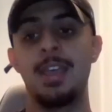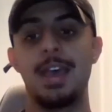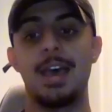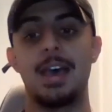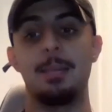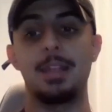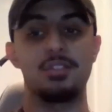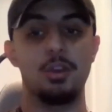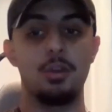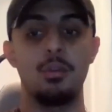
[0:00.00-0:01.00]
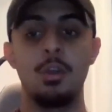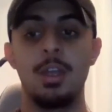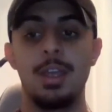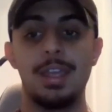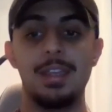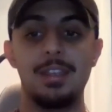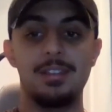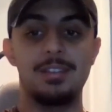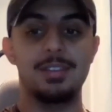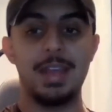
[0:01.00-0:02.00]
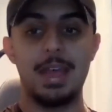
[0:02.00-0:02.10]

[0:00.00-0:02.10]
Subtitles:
And so his